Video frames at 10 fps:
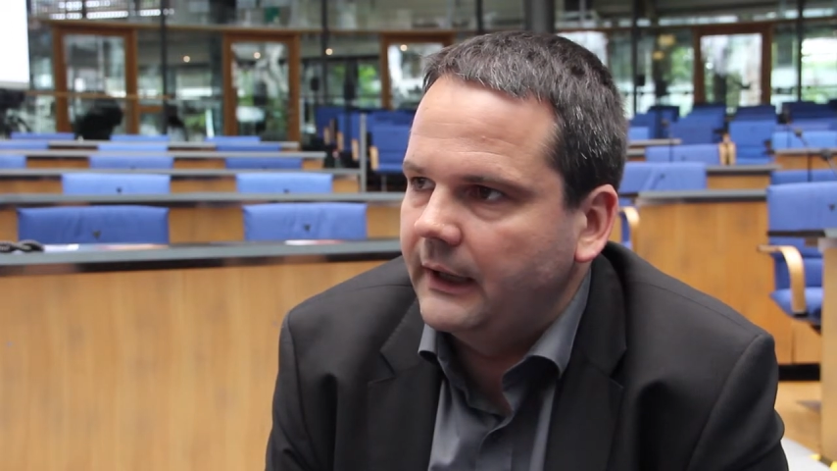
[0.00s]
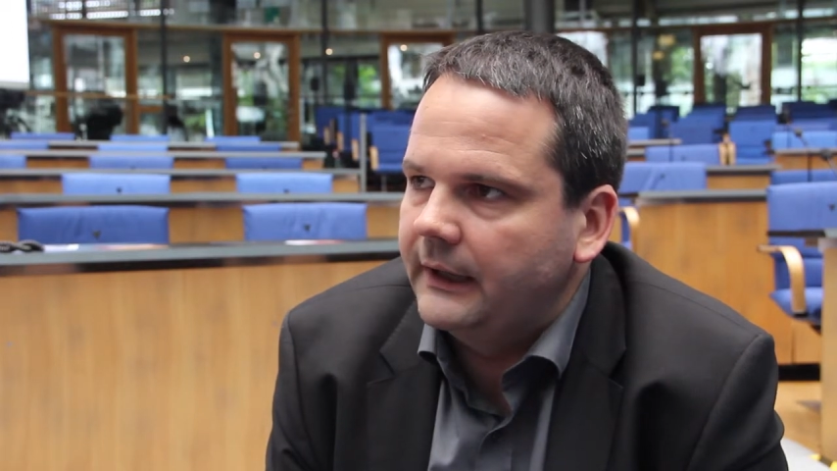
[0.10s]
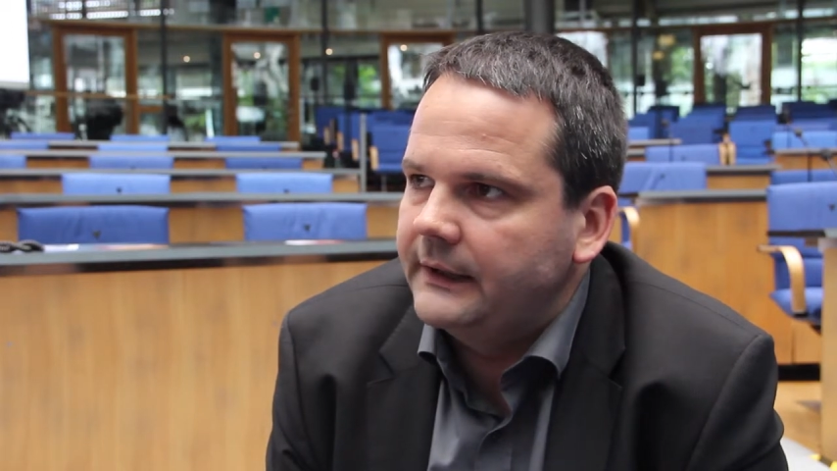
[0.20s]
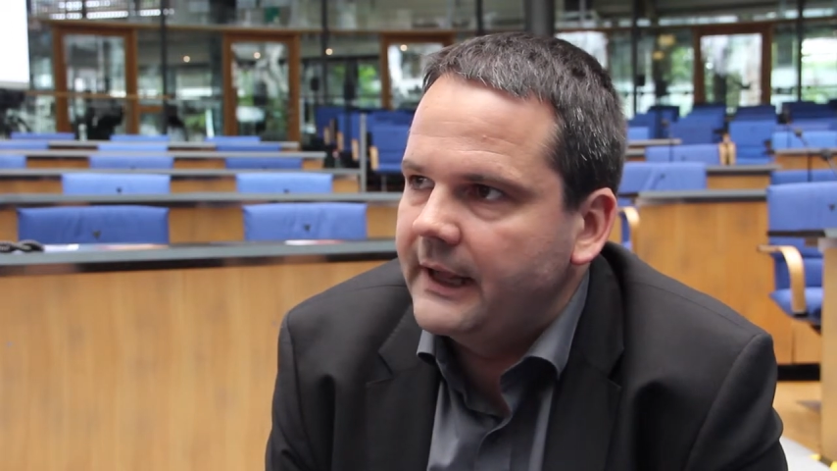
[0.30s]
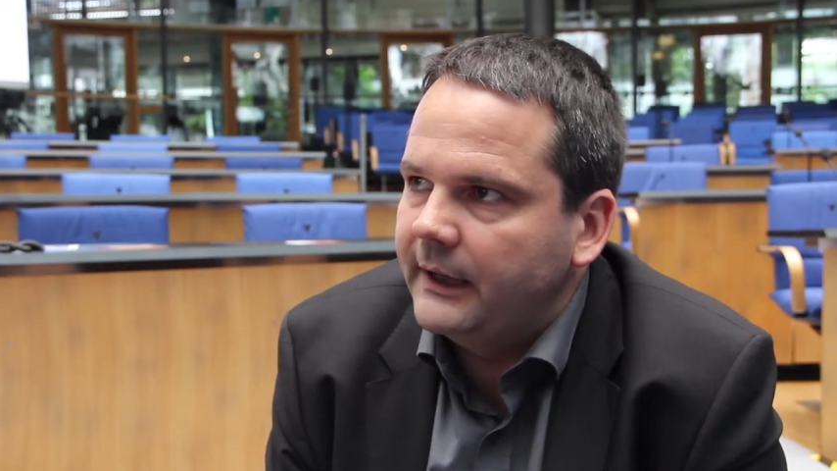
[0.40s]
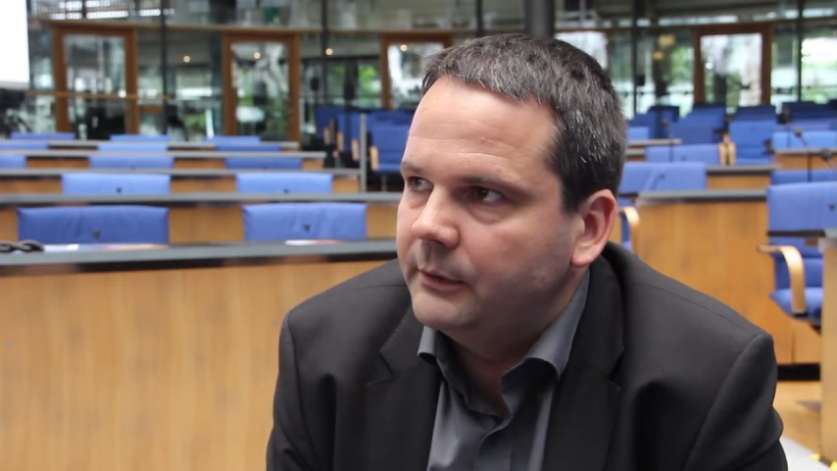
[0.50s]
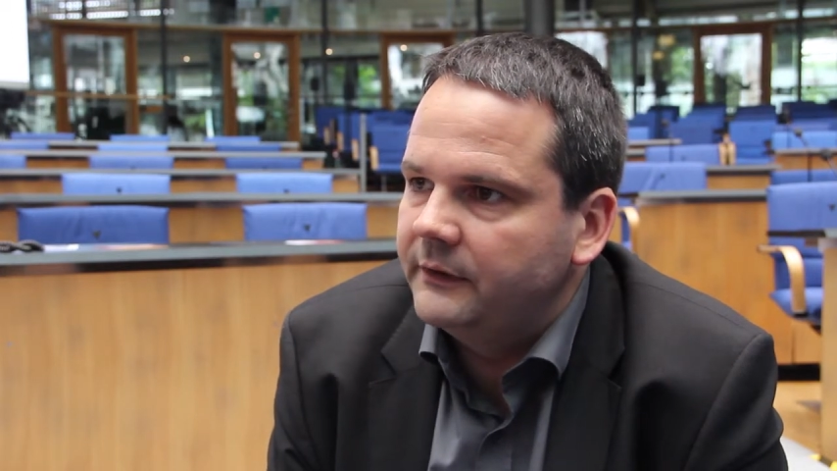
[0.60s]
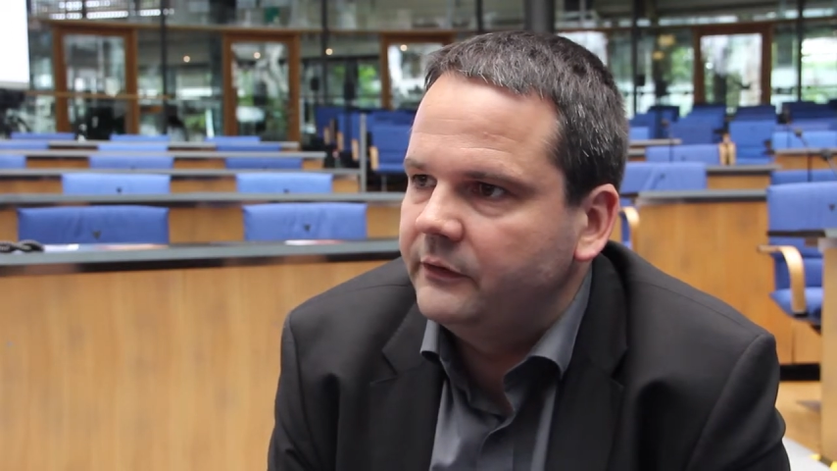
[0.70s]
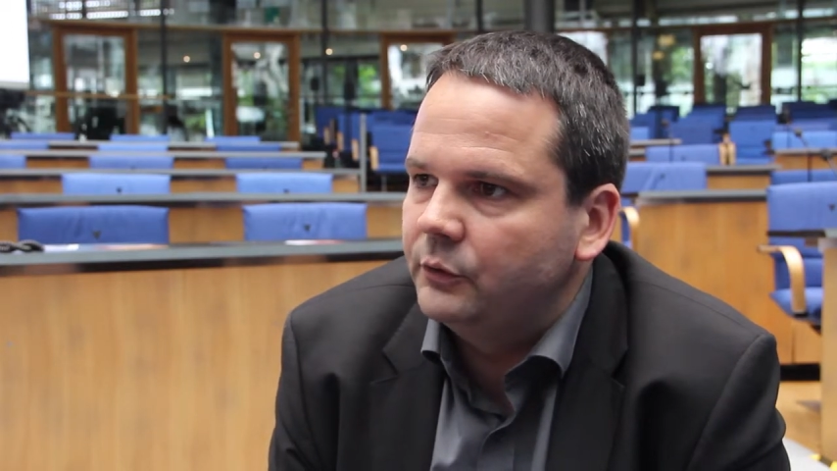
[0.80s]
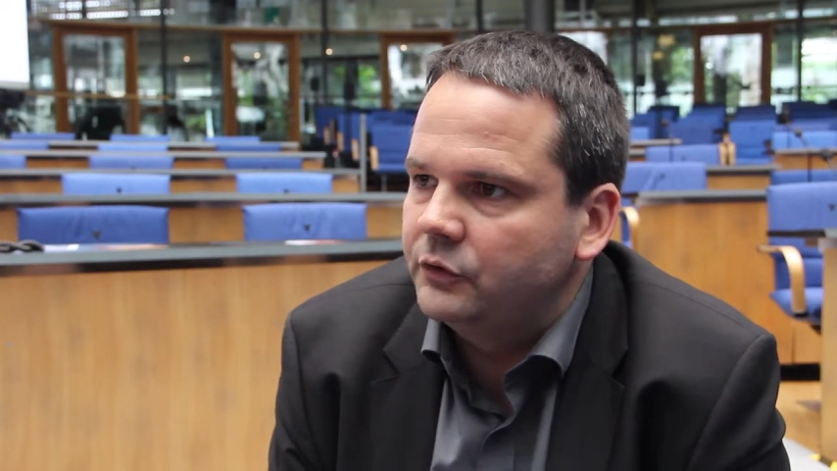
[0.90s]

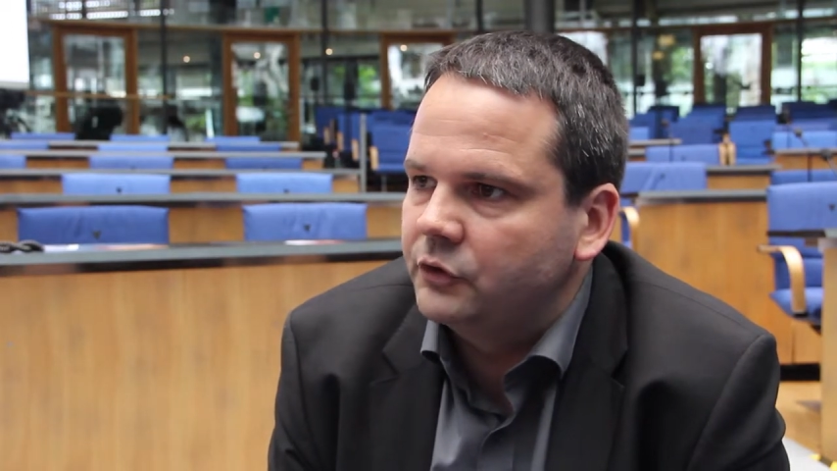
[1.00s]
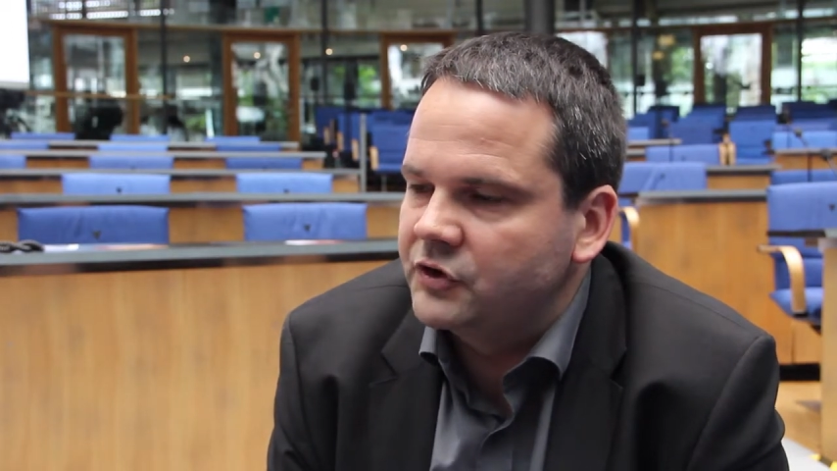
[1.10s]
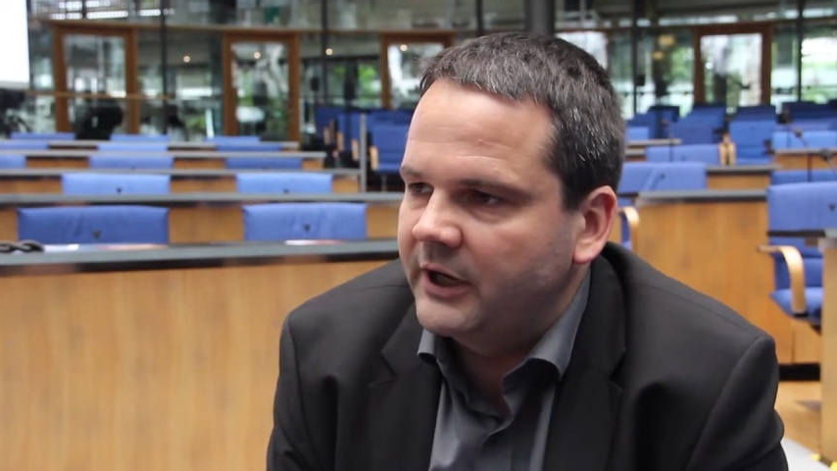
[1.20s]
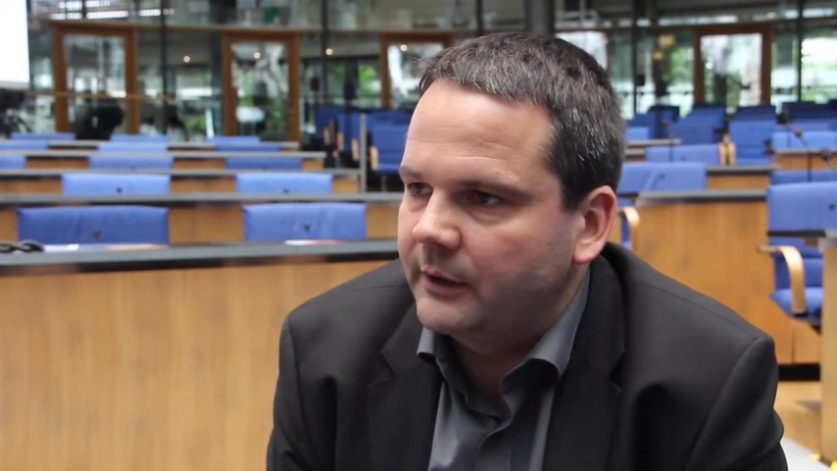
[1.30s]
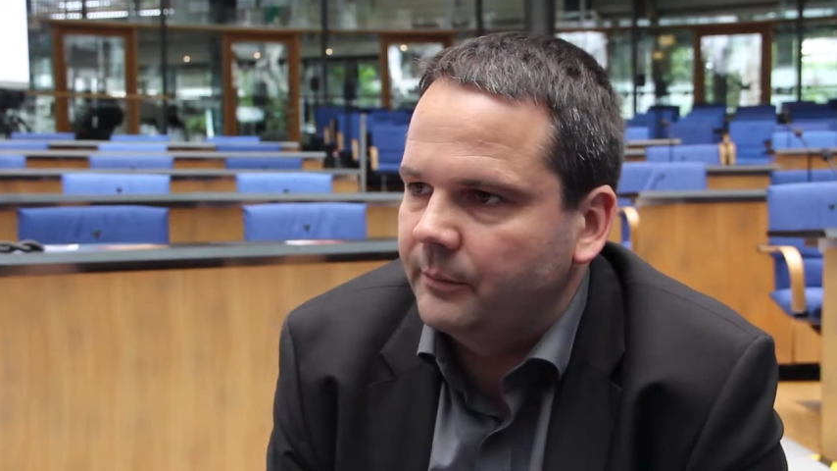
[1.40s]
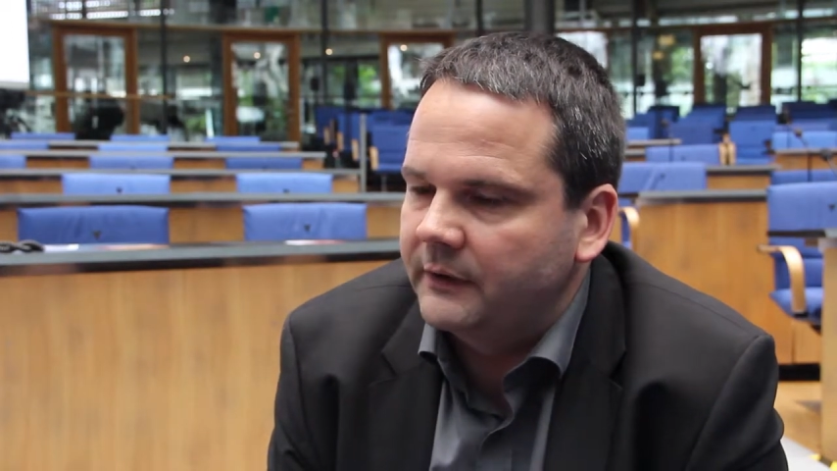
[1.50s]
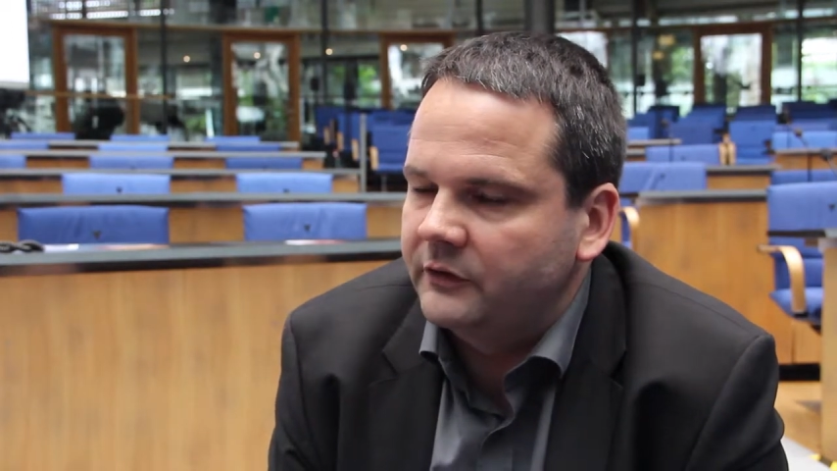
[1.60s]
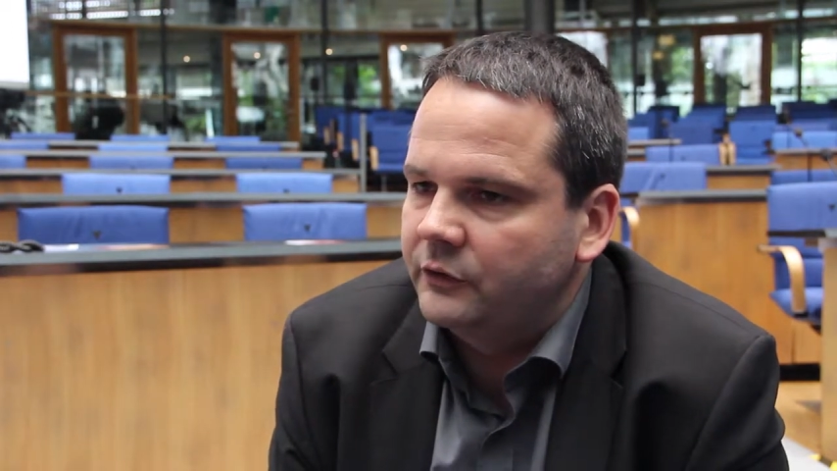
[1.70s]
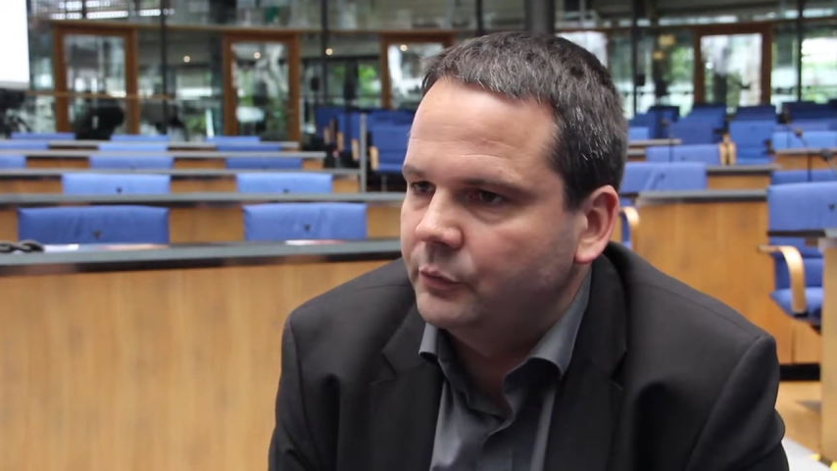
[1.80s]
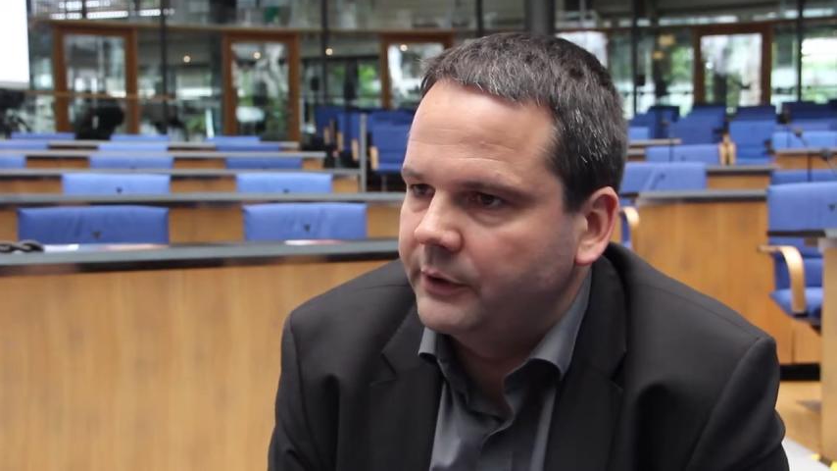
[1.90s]
enables you to check, but
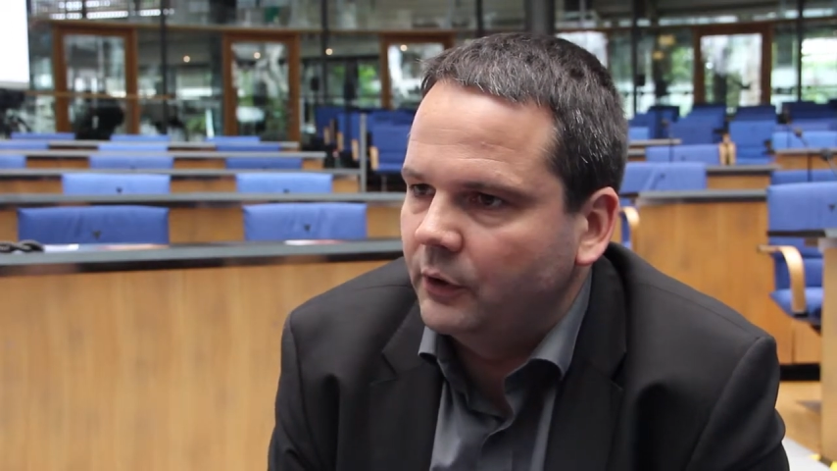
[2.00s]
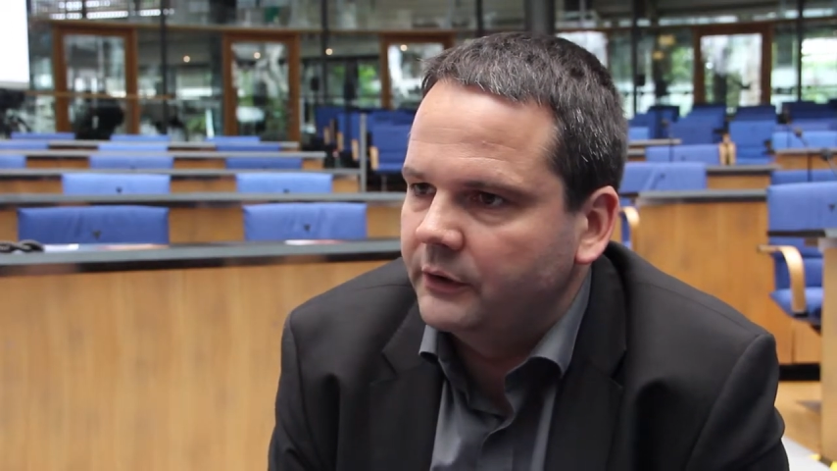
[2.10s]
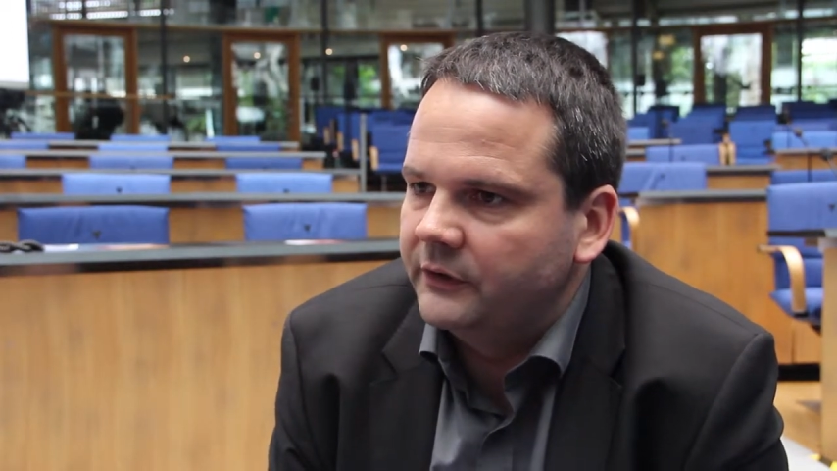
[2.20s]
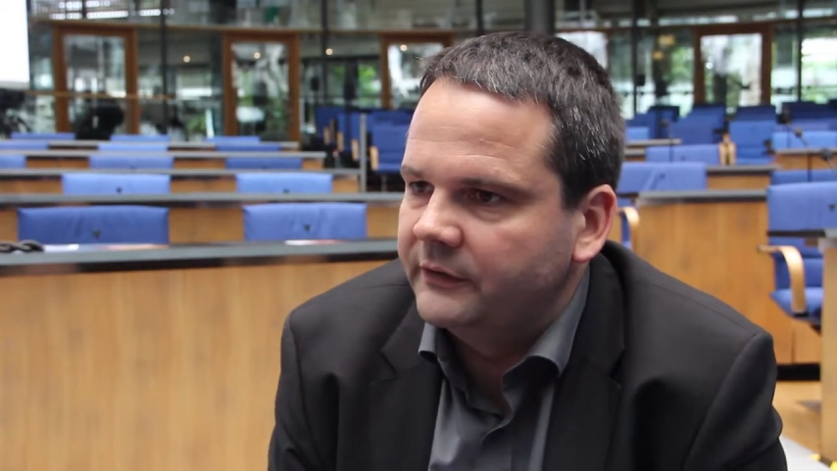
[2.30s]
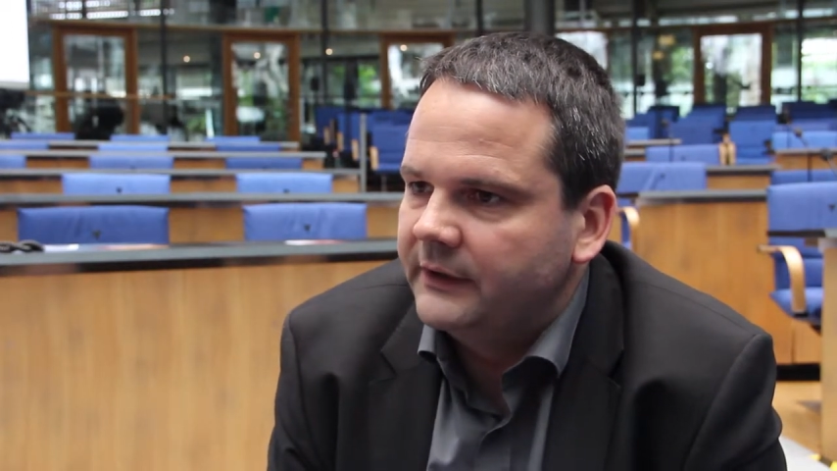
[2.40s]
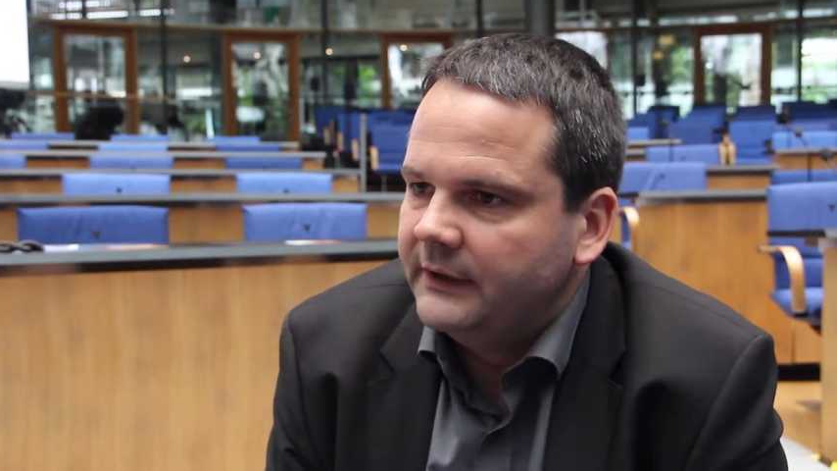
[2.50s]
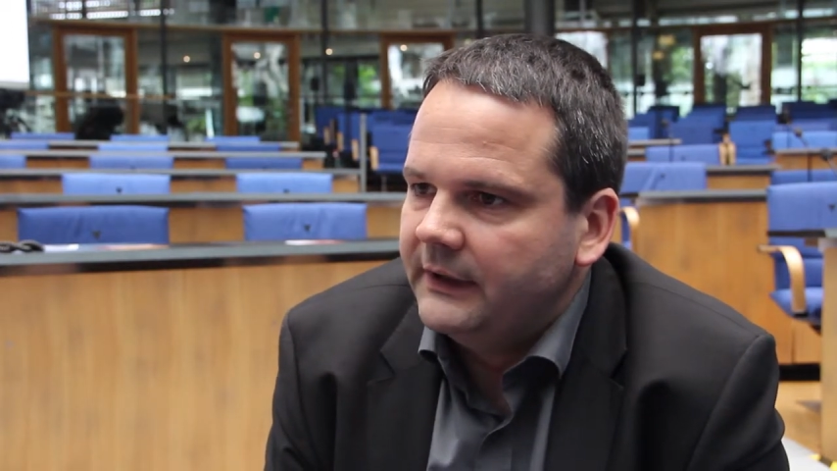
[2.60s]
to be honest,